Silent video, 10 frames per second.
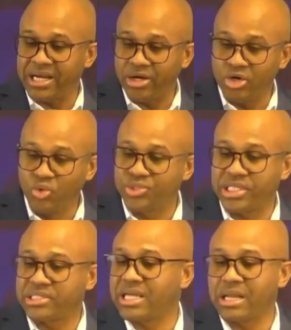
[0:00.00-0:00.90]
and
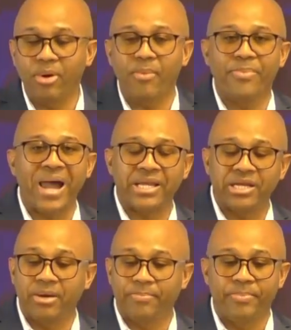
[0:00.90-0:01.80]
loosing is not about
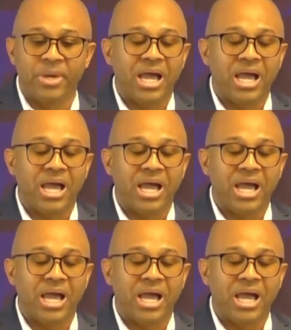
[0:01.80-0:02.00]
binding up